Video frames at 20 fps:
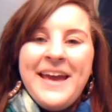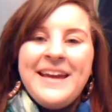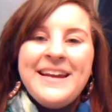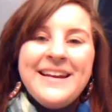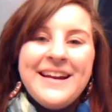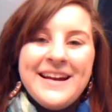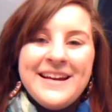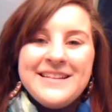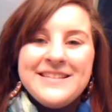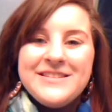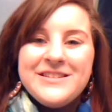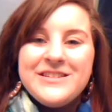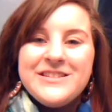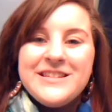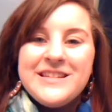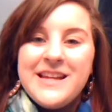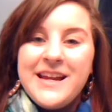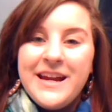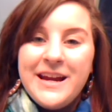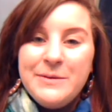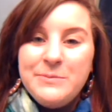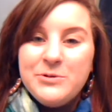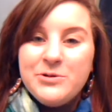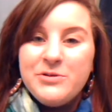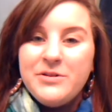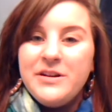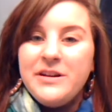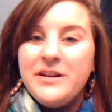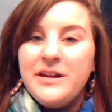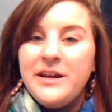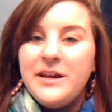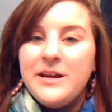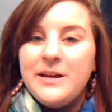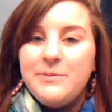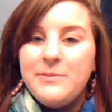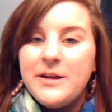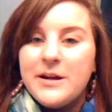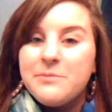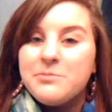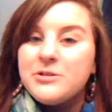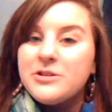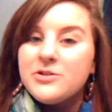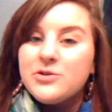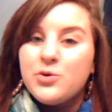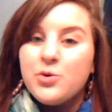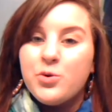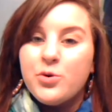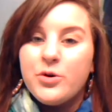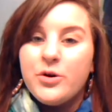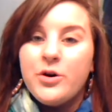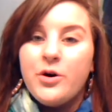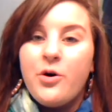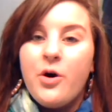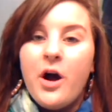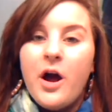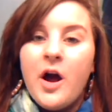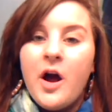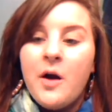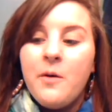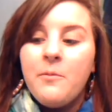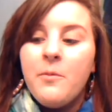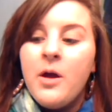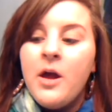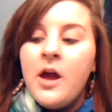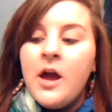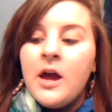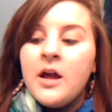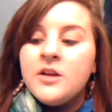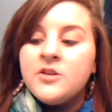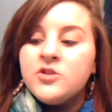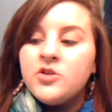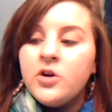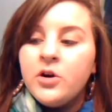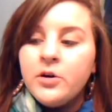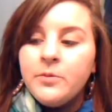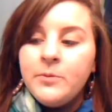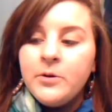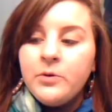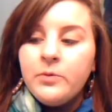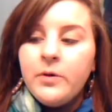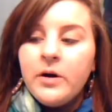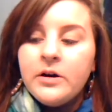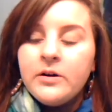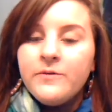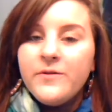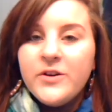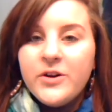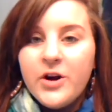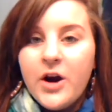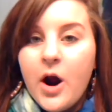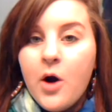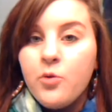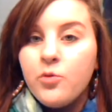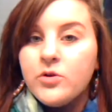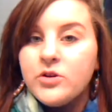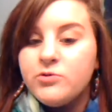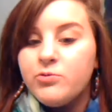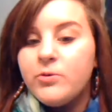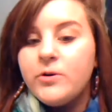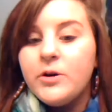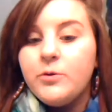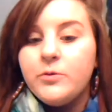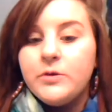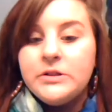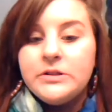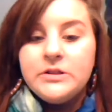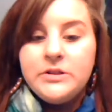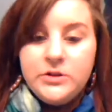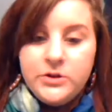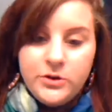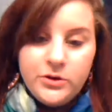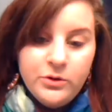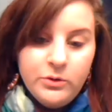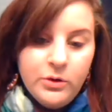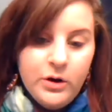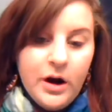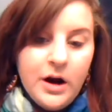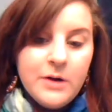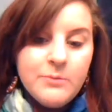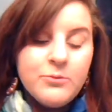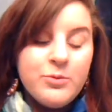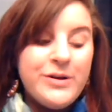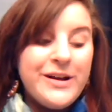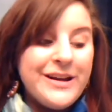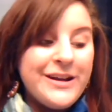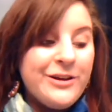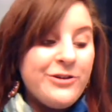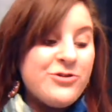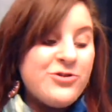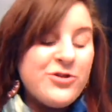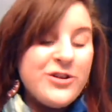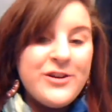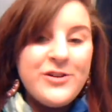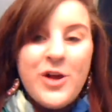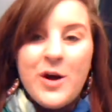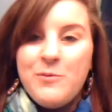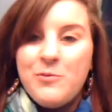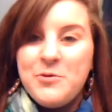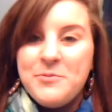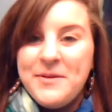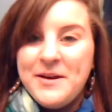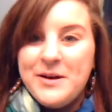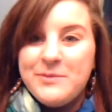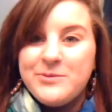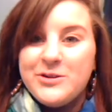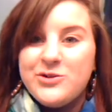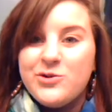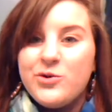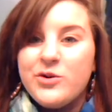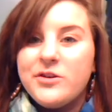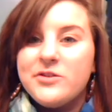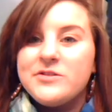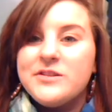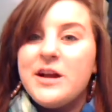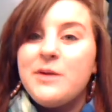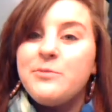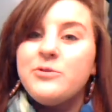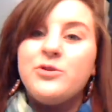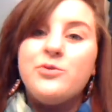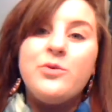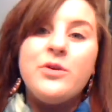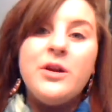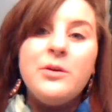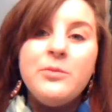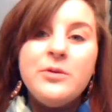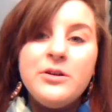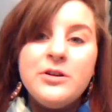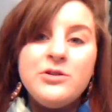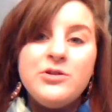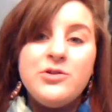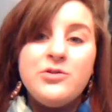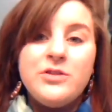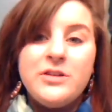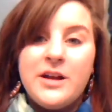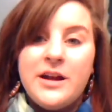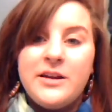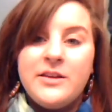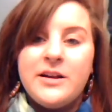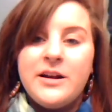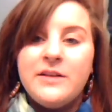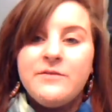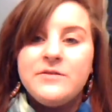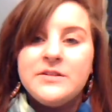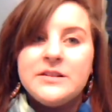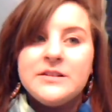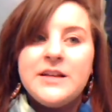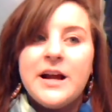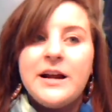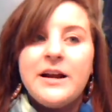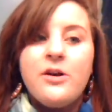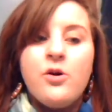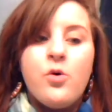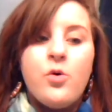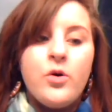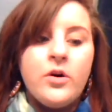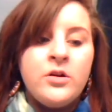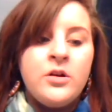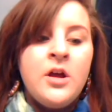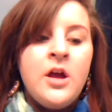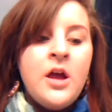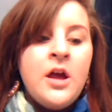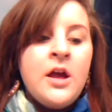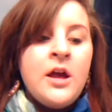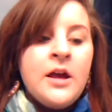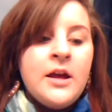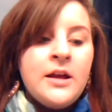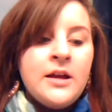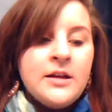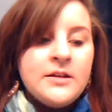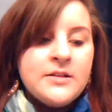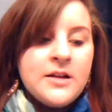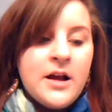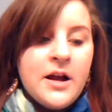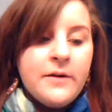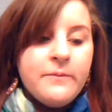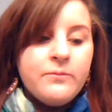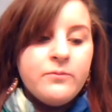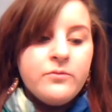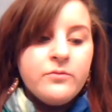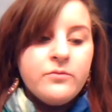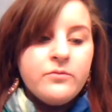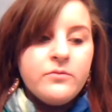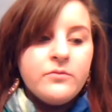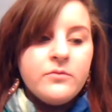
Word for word: Hey guys, so today I'm doing a makeup tutorial. Um, it took me a while to figure out which one I want to do. I'm planning on doing a lot more makeup tutorials now, but the one I'm going to do today that I've decided on is, um,